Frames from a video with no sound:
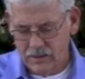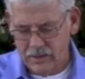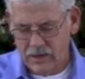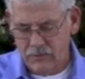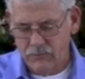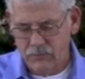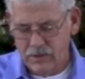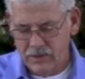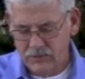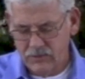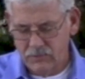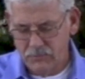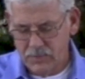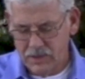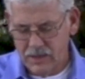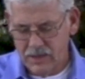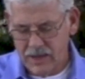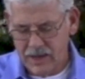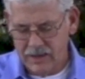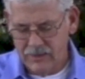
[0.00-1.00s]
that we should
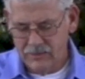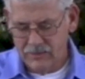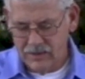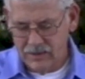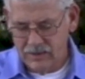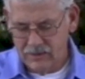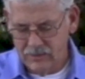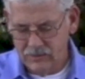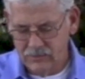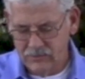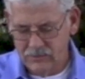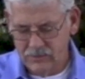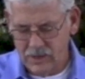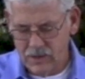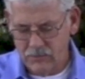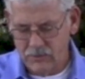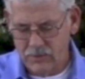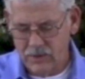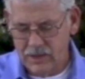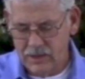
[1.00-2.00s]
be like these
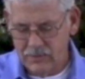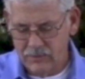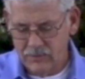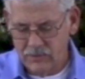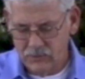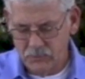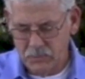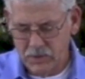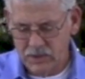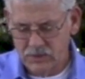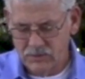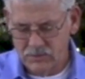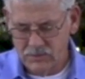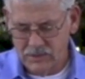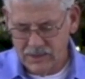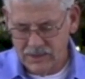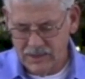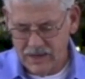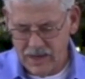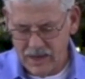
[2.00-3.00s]
that were in this
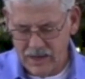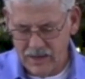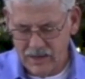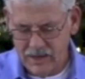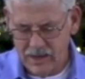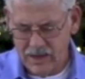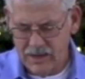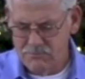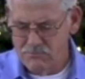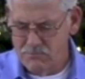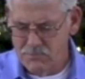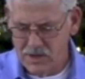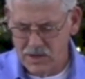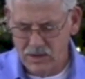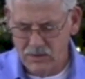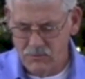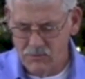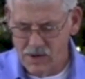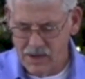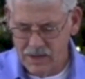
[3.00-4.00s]
picture today in
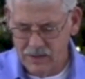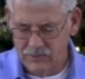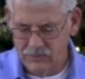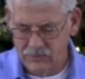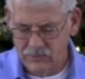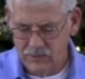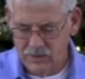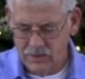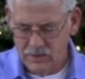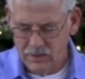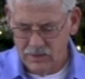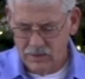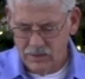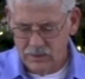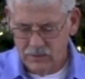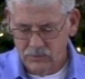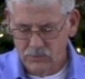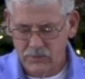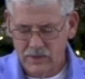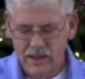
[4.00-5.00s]
many ways.
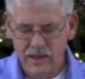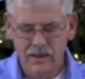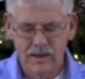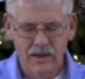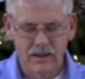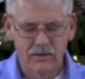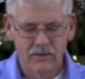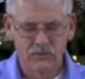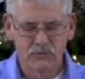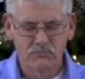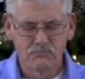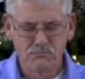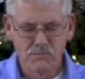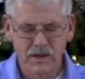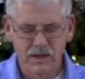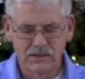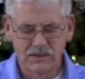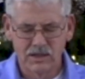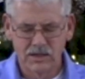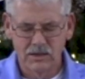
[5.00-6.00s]
Lord, that there's
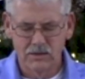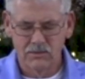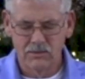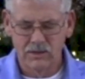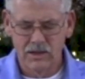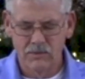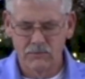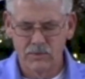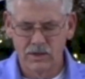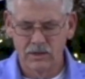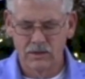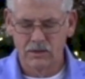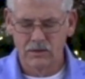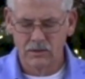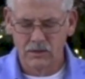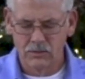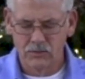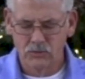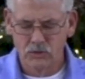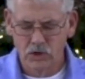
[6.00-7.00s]
much here that we
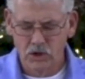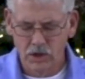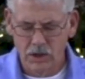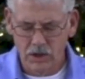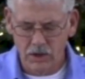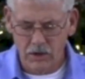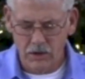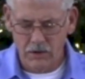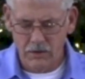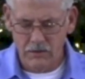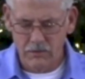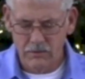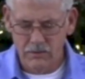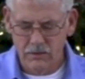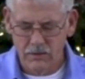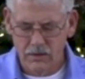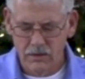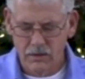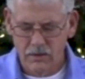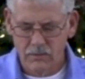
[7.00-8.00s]
could learn,
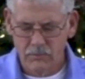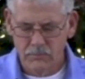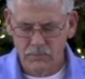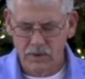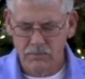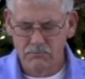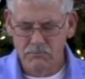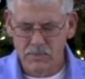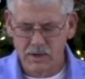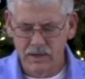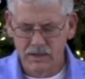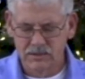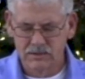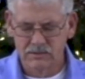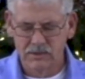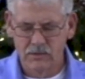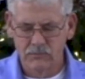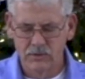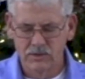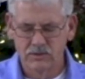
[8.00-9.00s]
but
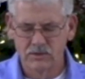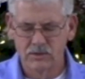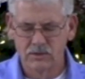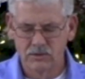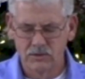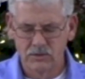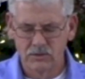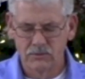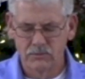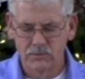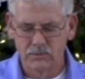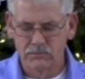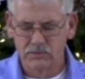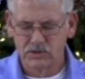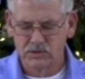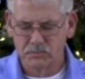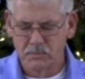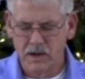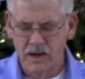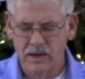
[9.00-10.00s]
much that we should do in
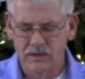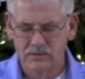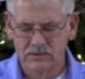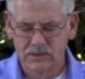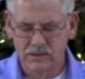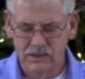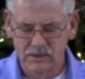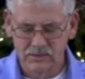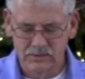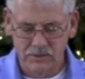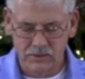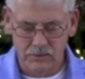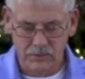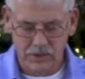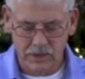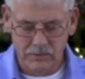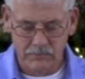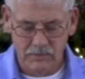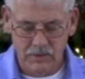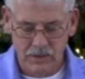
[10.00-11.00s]
response to this
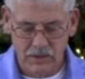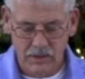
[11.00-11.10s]
learning.